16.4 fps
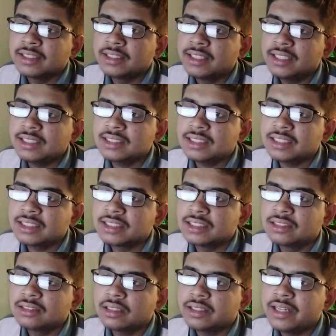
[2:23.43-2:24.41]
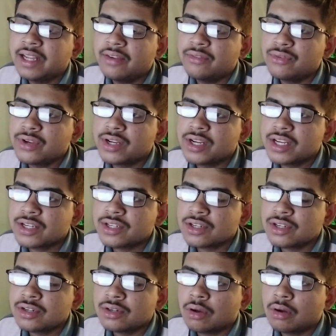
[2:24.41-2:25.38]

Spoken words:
This is the definition